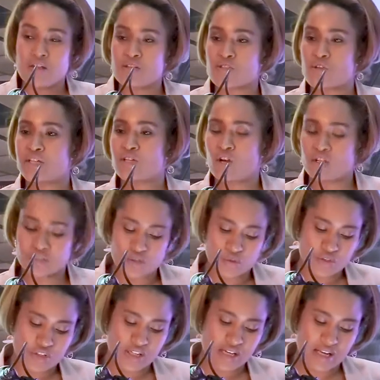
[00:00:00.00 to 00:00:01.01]
So in
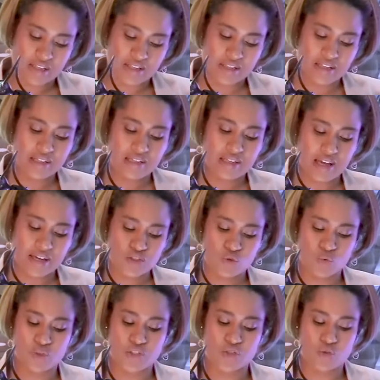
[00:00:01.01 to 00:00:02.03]
conclusion, I'd really like
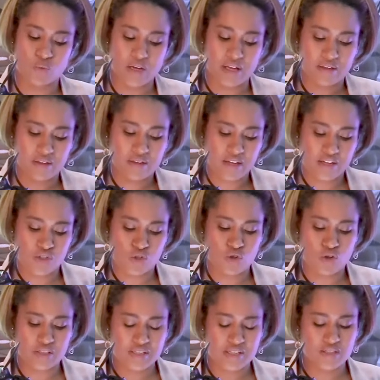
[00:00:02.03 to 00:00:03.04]
to wish you well as you
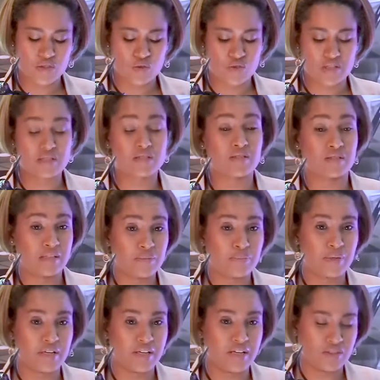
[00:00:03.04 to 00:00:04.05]
continue to
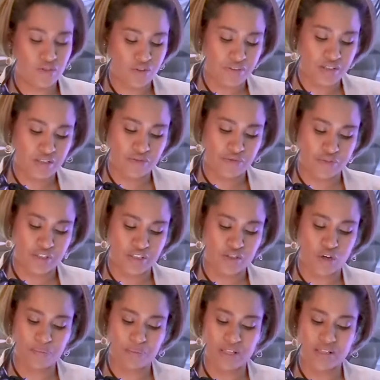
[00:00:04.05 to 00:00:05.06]
deliberate on the different
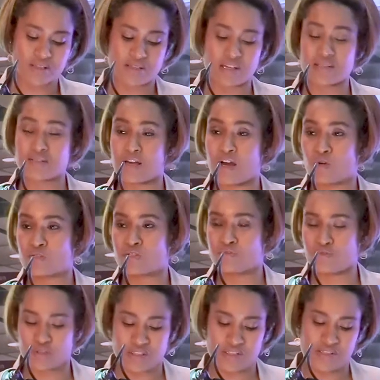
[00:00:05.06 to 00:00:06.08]
topics set out
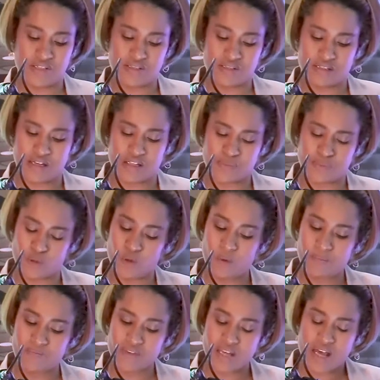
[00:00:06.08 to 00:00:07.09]
for this year's
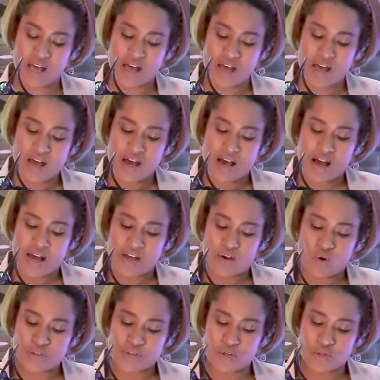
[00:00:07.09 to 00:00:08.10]
Expo.
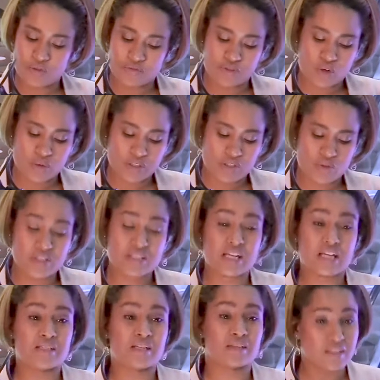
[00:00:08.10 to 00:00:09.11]
I also look forward to
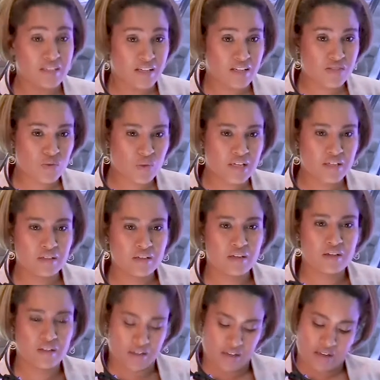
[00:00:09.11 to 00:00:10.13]
attending the next one,
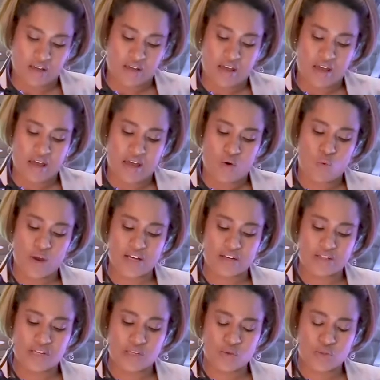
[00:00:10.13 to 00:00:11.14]
where
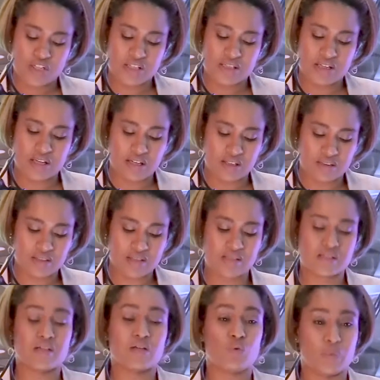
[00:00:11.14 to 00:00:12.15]
resolutions taken
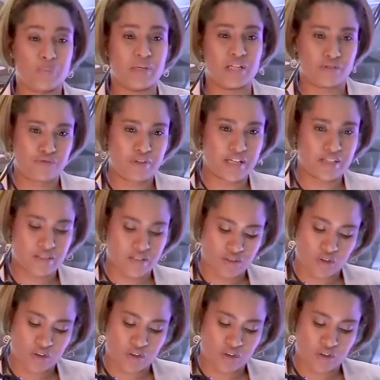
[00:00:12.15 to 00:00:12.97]
this year will be reflected